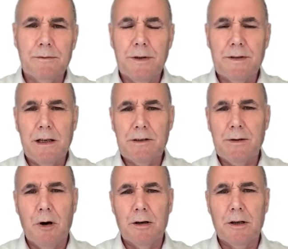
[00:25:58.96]
the sales
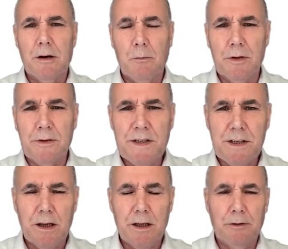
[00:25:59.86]
and marketing are one
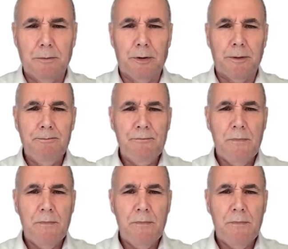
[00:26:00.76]
side of it, but